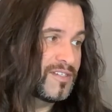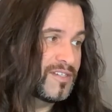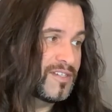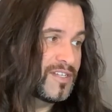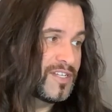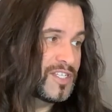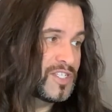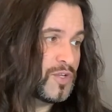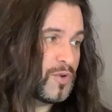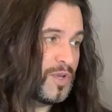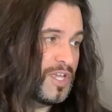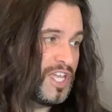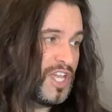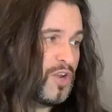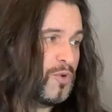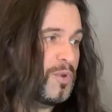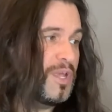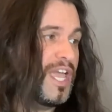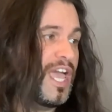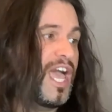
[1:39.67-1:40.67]
So here
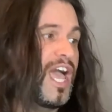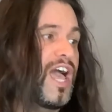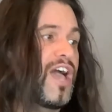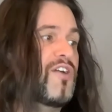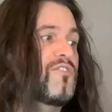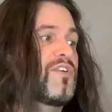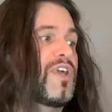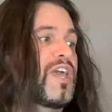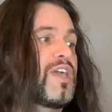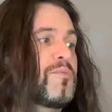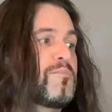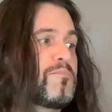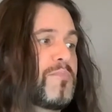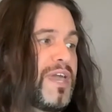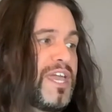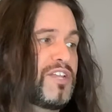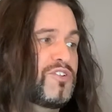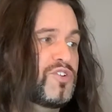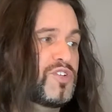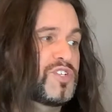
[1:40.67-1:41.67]
we have a
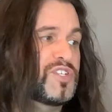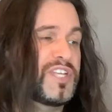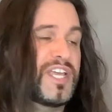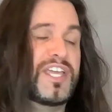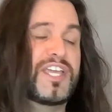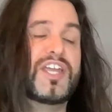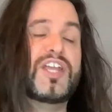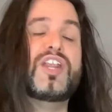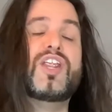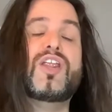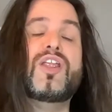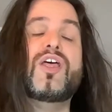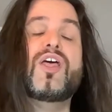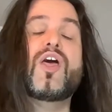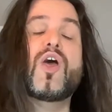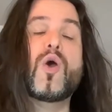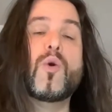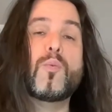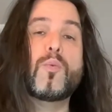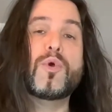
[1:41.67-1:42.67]
major second
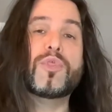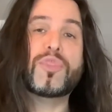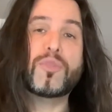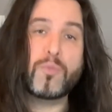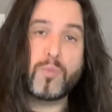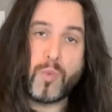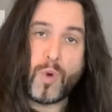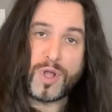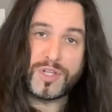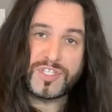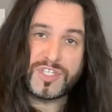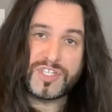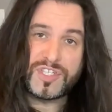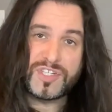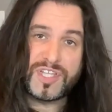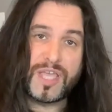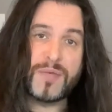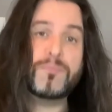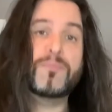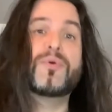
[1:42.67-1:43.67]
with one
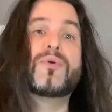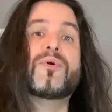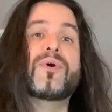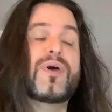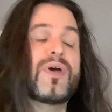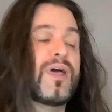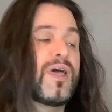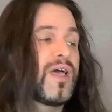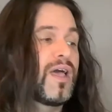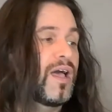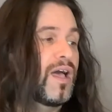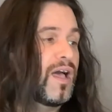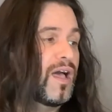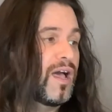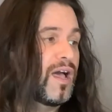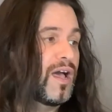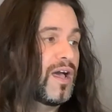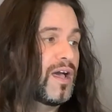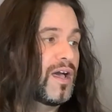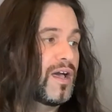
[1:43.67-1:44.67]
step
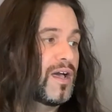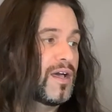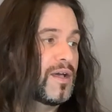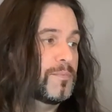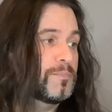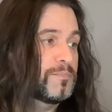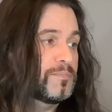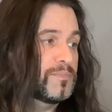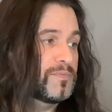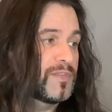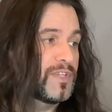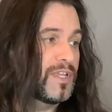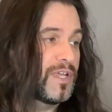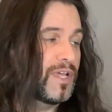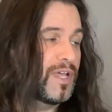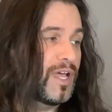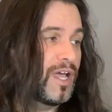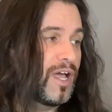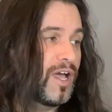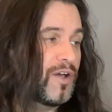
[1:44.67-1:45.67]

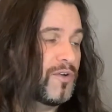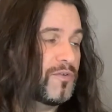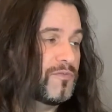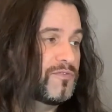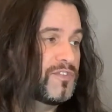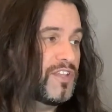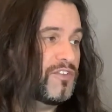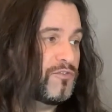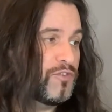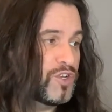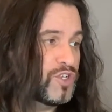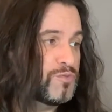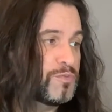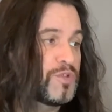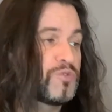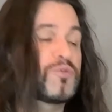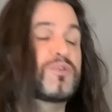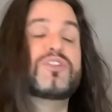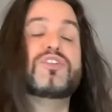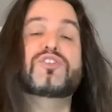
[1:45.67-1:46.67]
of difference
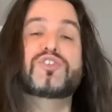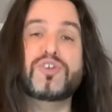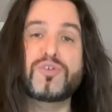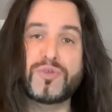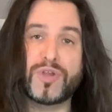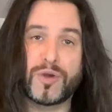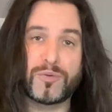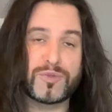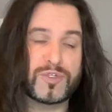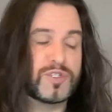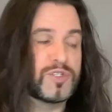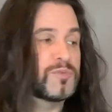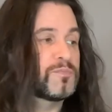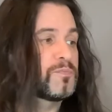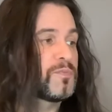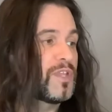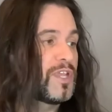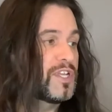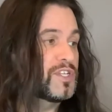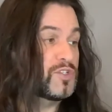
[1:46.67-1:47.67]
between the two notes.
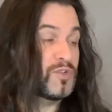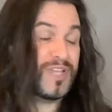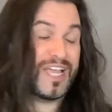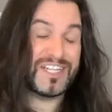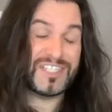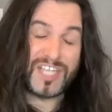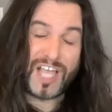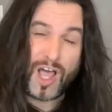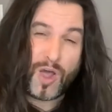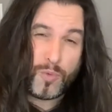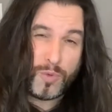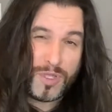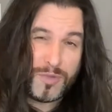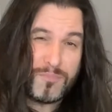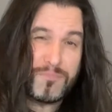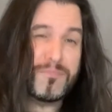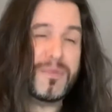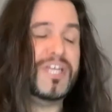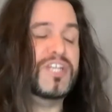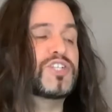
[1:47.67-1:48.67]
So that's how we
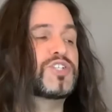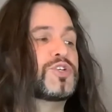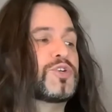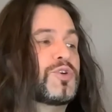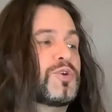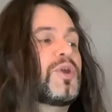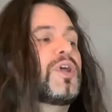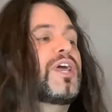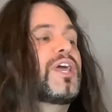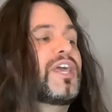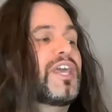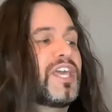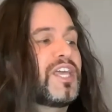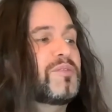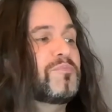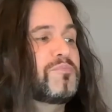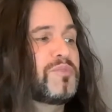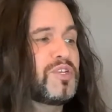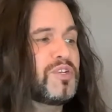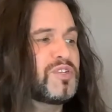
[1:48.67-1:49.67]
measure
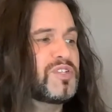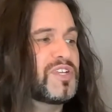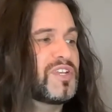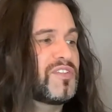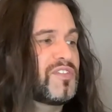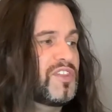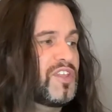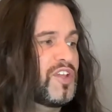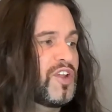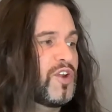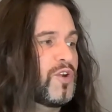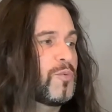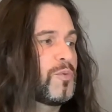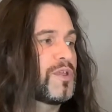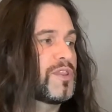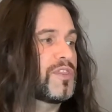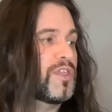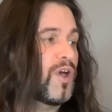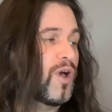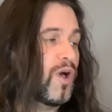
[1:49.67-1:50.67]
in music there with